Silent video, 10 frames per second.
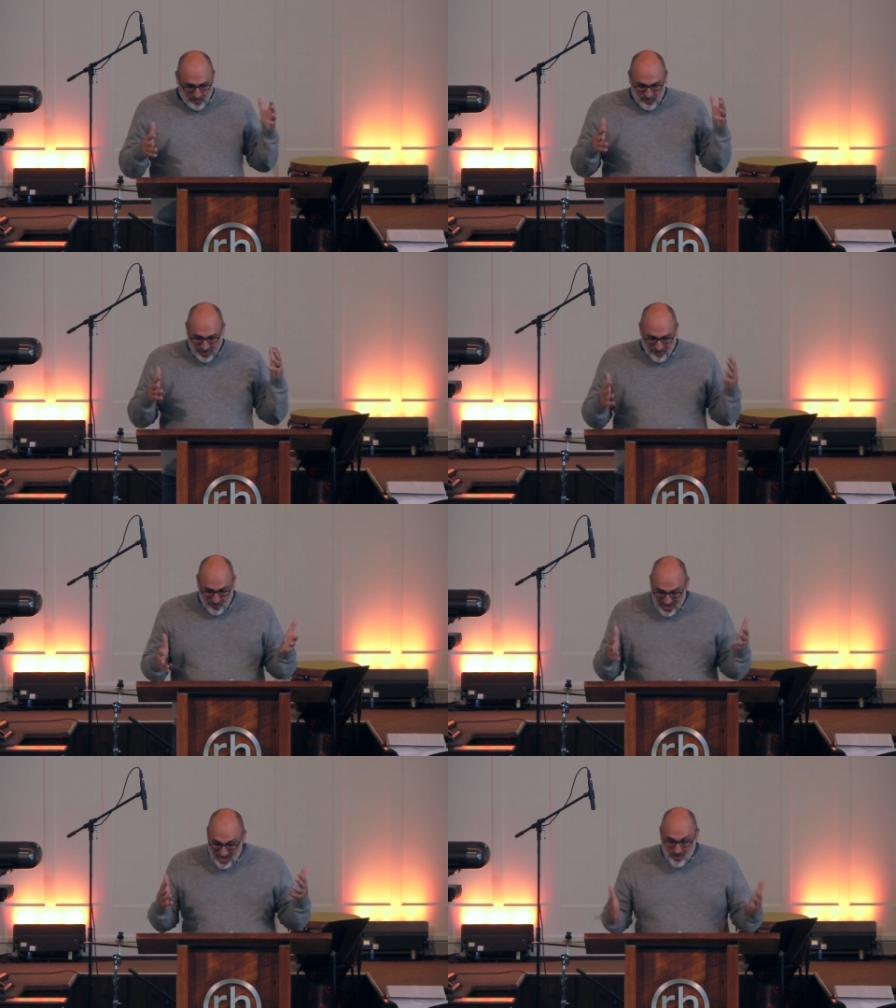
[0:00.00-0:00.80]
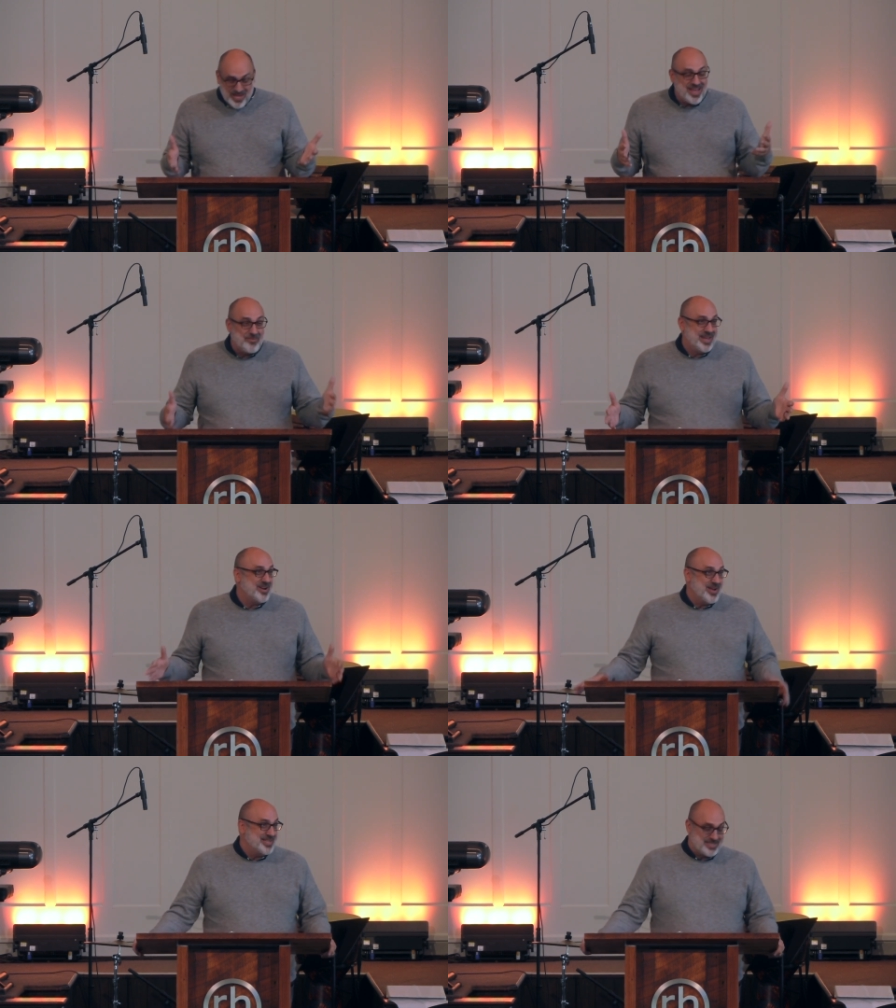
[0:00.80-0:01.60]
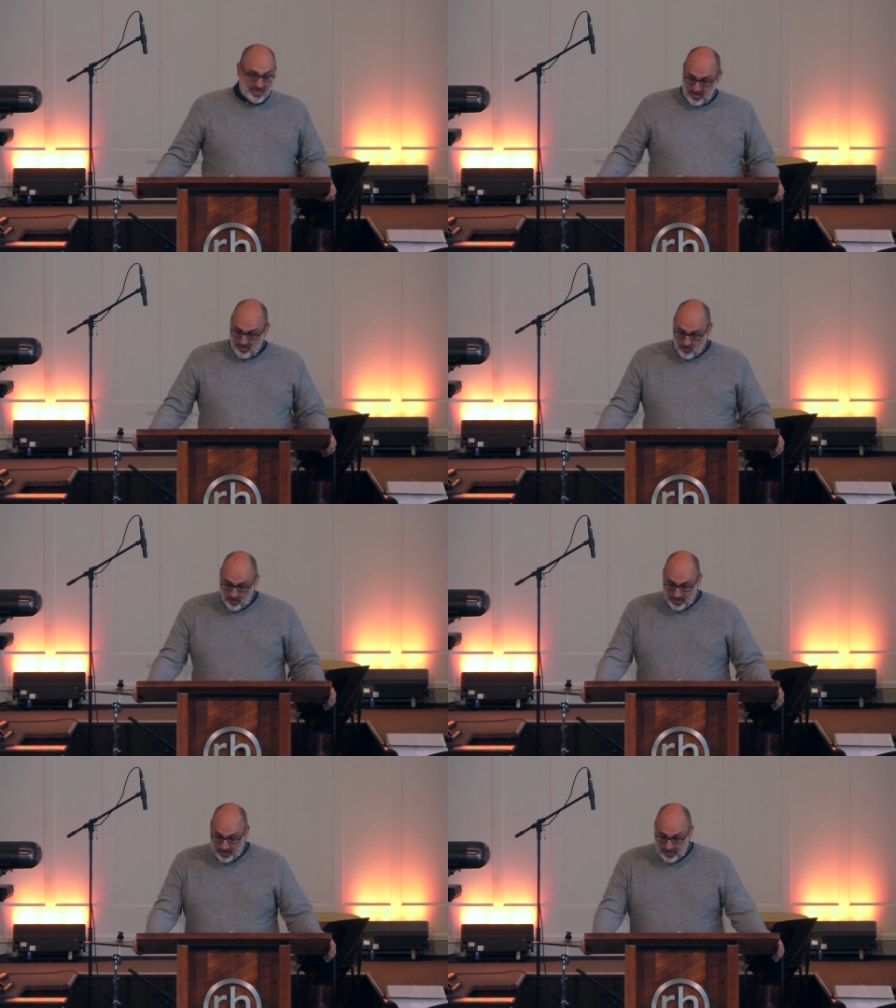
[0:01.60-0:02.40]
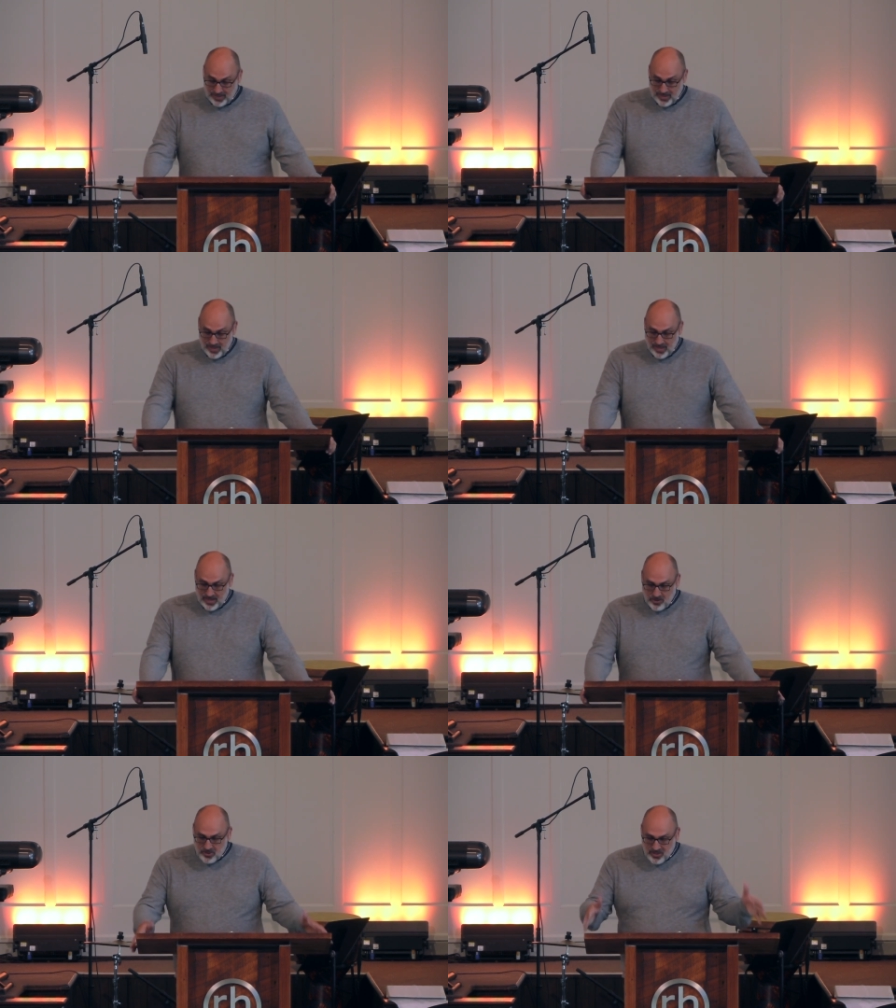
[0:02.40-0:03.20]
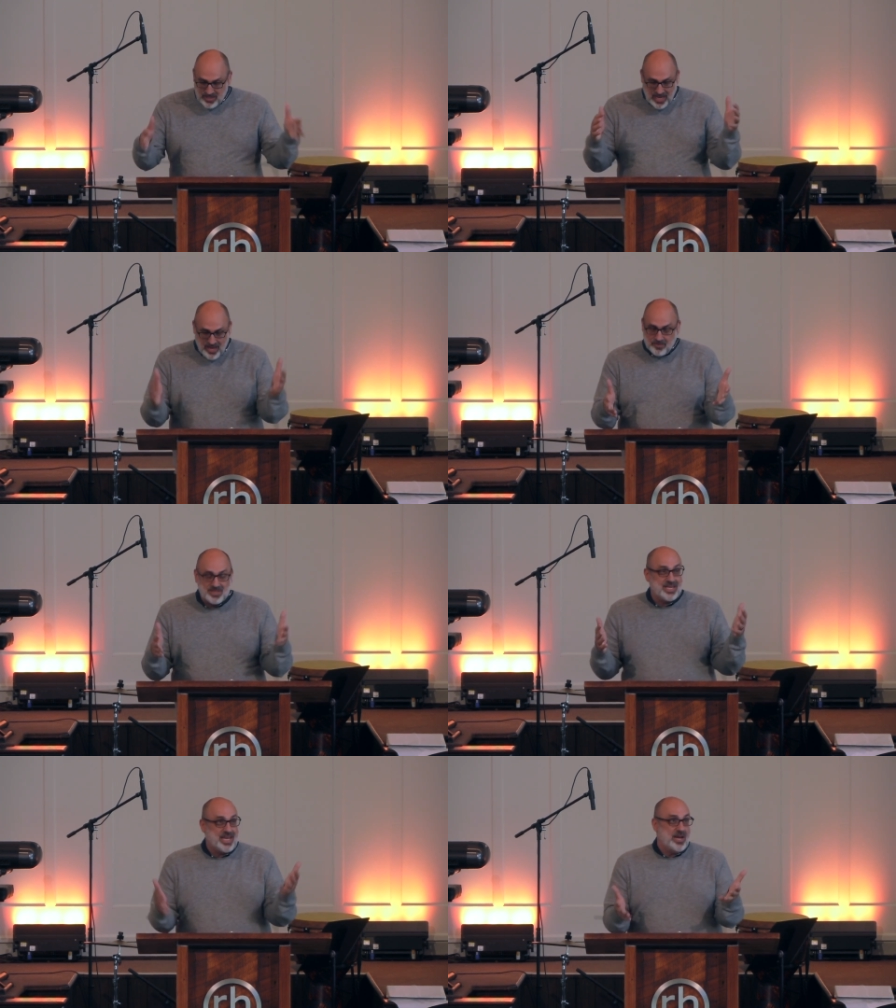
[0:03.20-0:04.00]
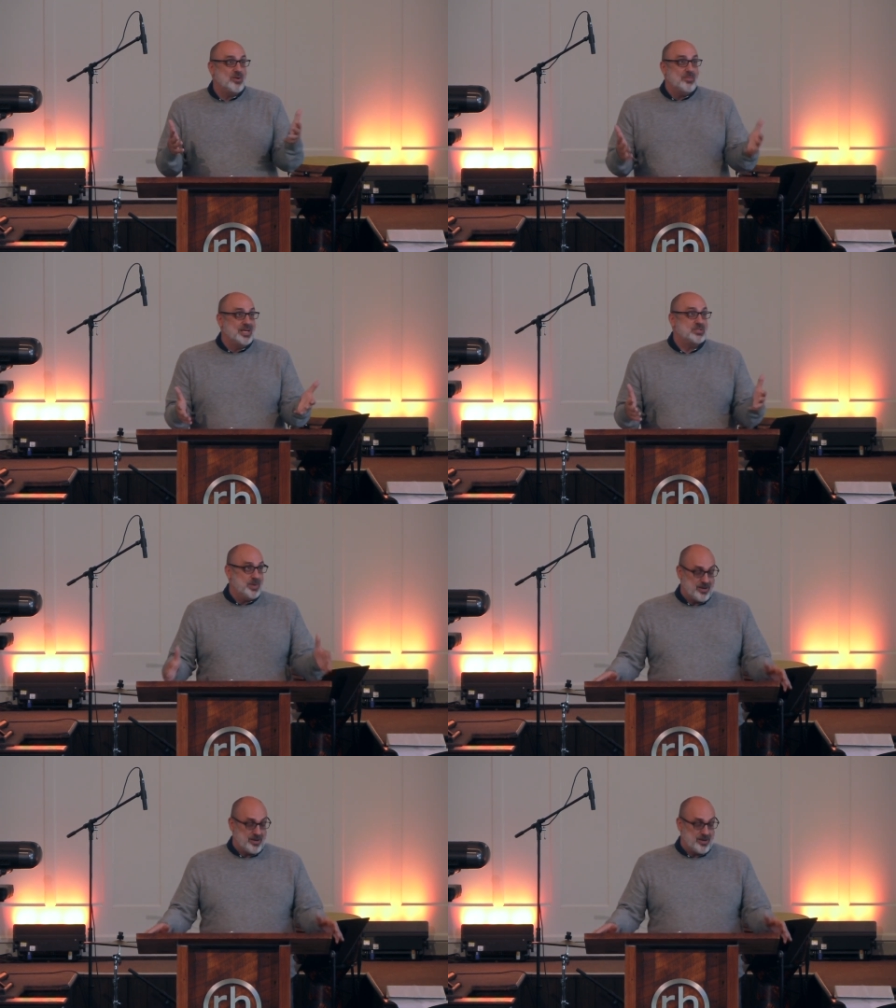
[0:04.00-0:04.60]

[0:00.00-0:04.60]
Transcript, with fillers: But when you come here on Sunday morning, you should come to hear much better